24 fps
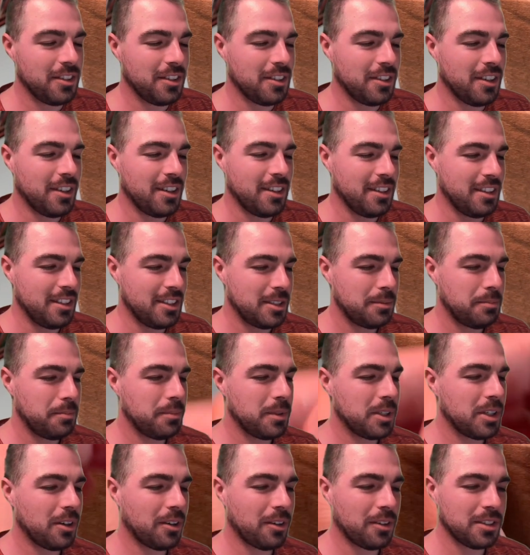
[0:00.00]
A lot of these
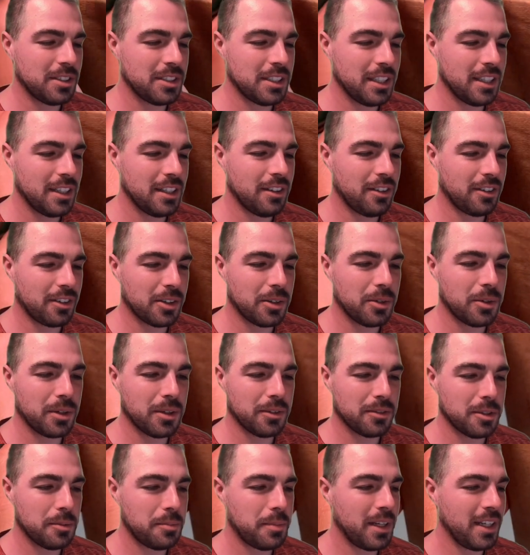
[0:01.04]
cards that are going
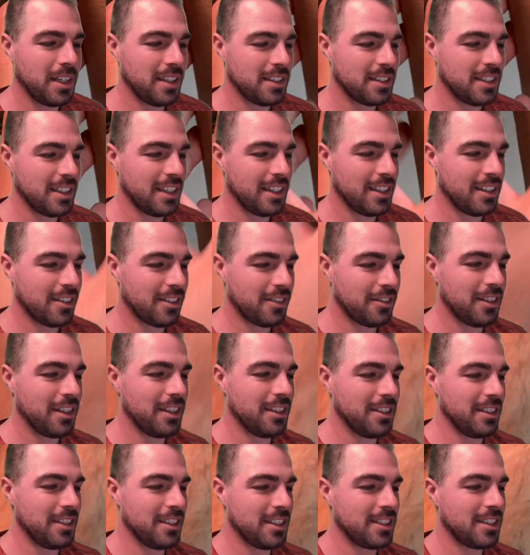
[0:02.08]
up to PSA are
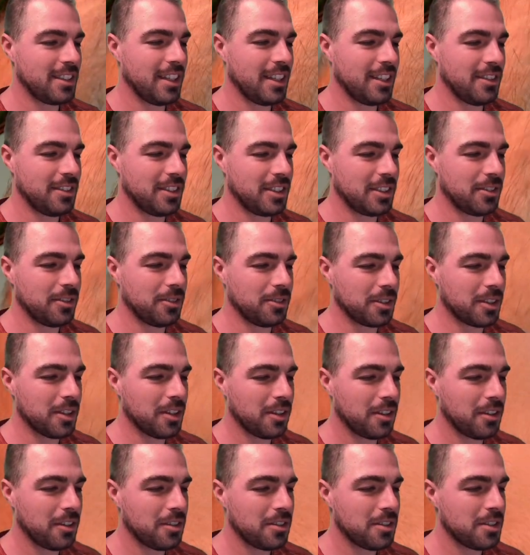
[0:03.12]
really nostalgic old
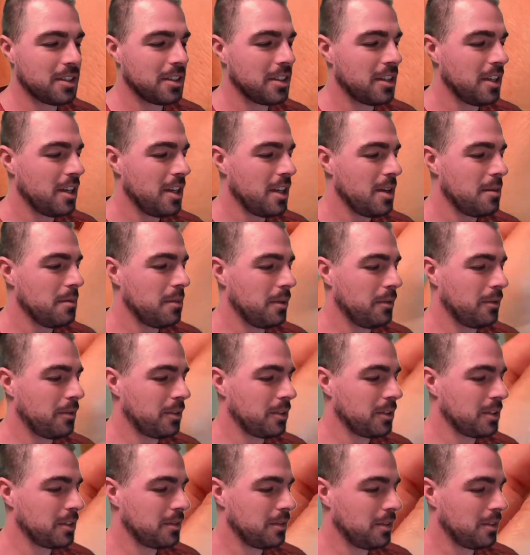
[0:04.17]
cards. But
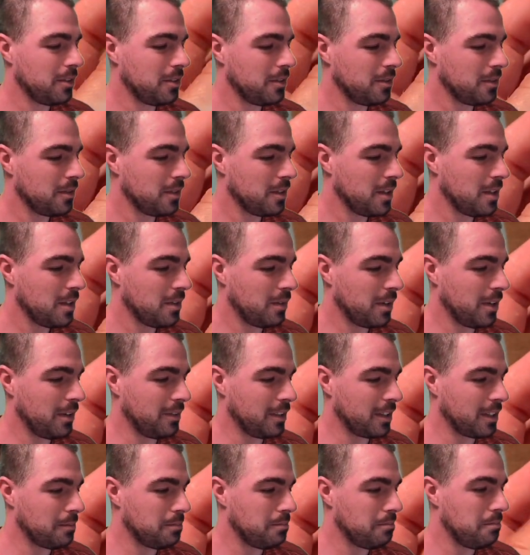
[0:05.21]
first of all, we have
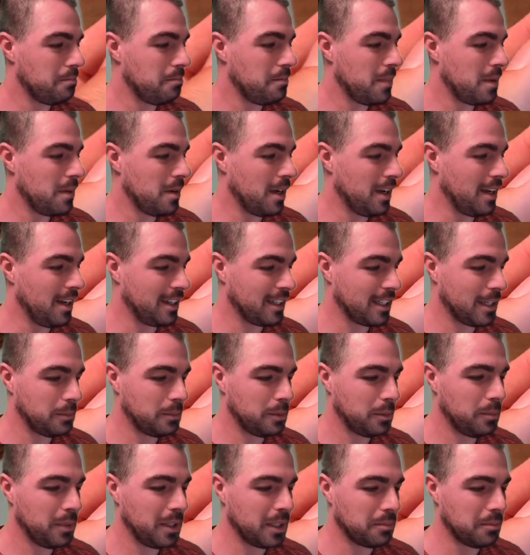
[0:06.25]
a couple
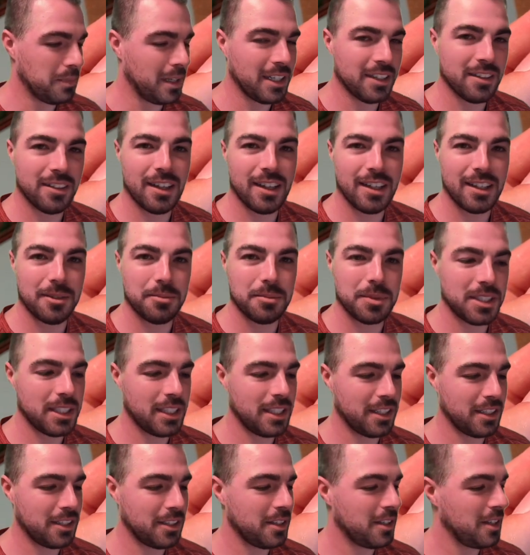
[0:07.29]
big mail items
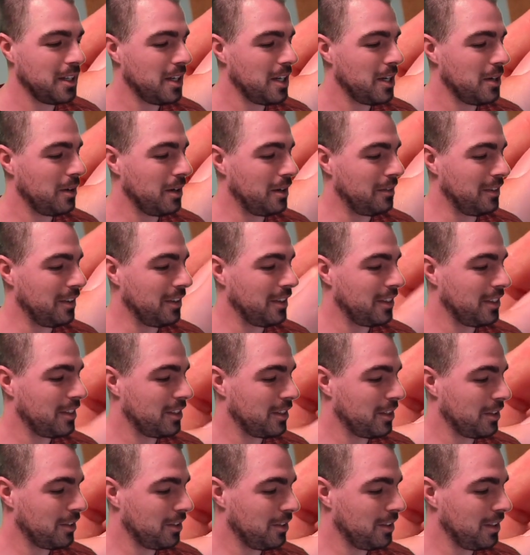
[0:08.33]
here. We have a
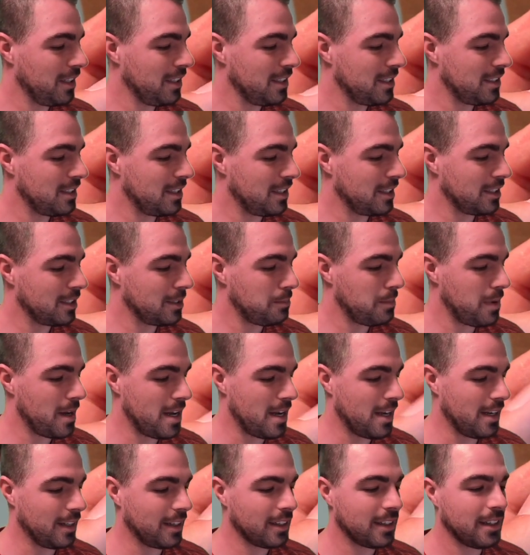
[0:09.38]

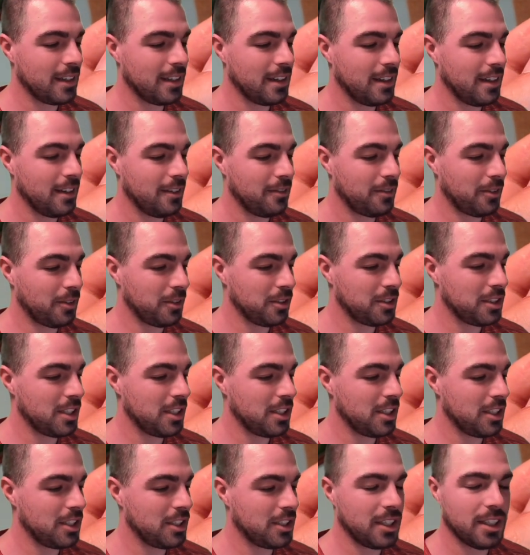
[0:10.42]
36-pack first
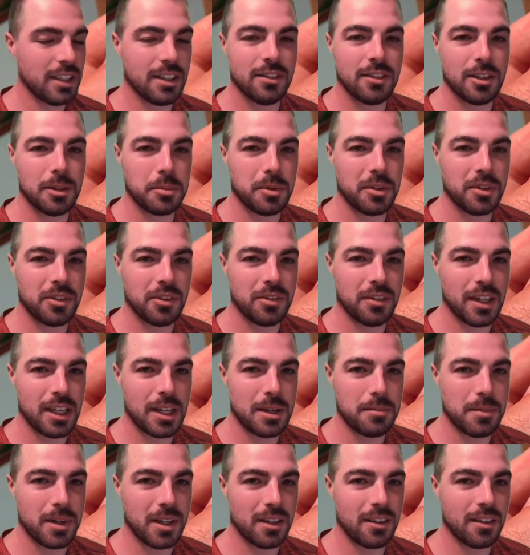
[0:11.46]
edition Labyrinth of
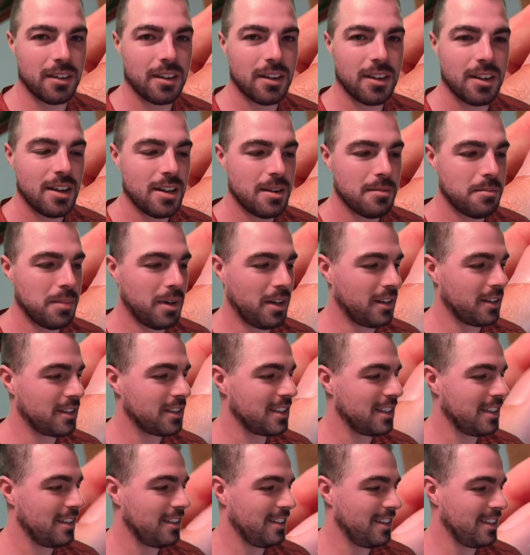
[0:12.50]
Nightmare
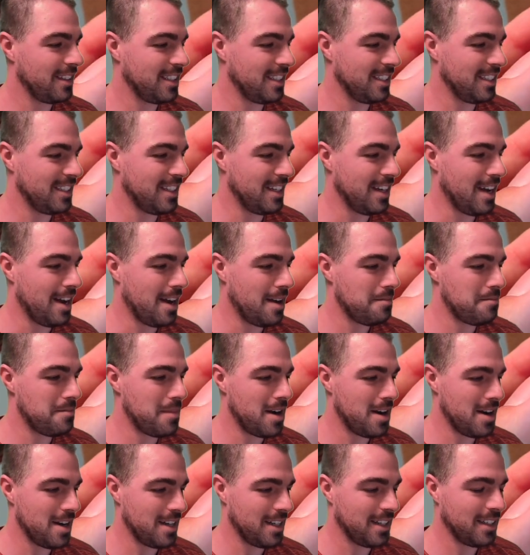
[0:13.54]
box. This is not
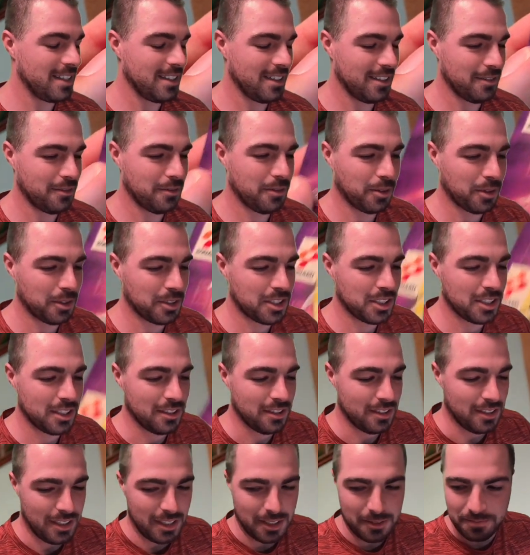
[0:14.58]
mine,
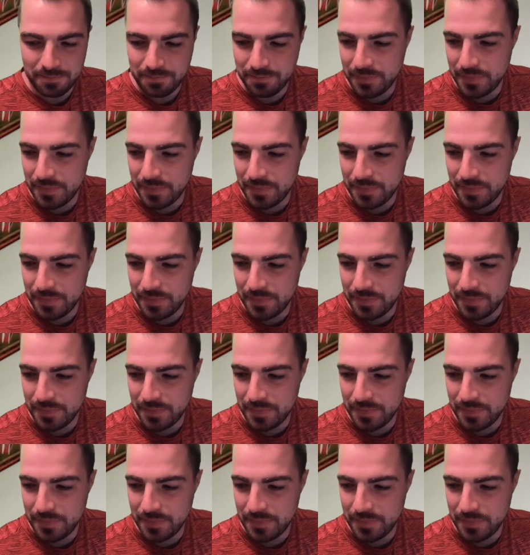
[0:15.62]
unfortunately.